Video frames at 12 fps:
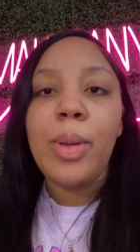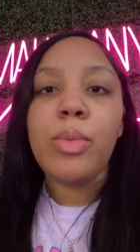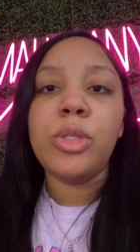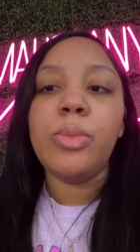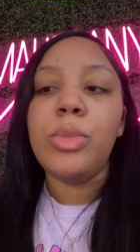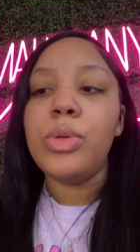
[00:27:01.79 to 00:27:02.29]

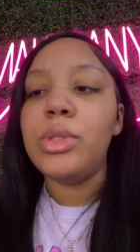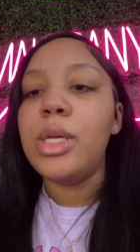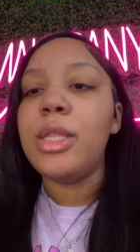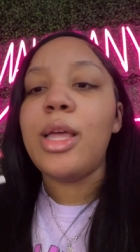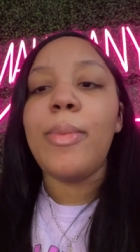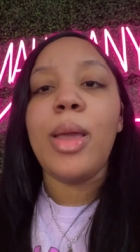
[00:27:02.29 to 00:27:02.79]
people's
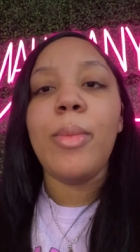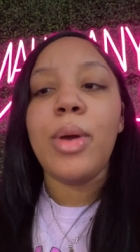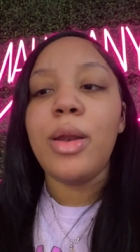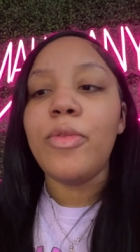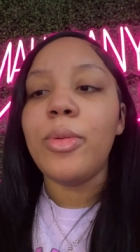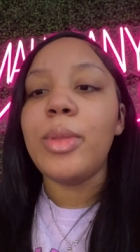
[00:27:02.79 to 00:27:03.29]
music, they make
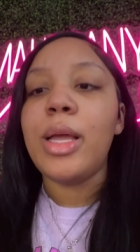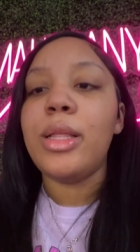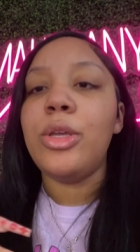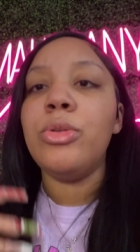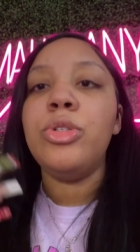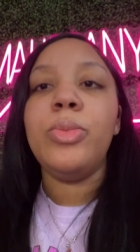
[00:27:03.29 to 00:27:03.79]
money from that.
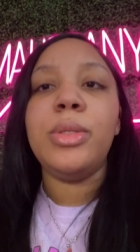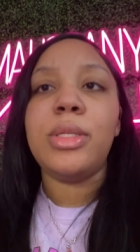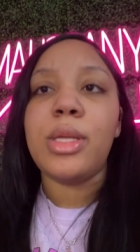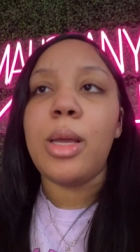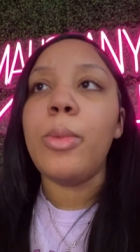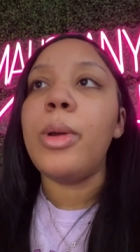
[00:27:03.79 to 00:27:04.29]
YouTube is the
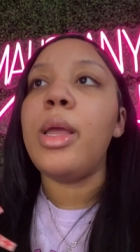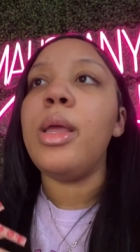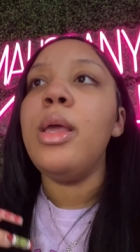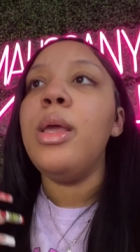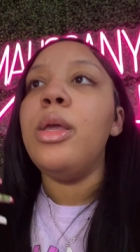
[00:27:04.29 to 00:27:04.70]
same way.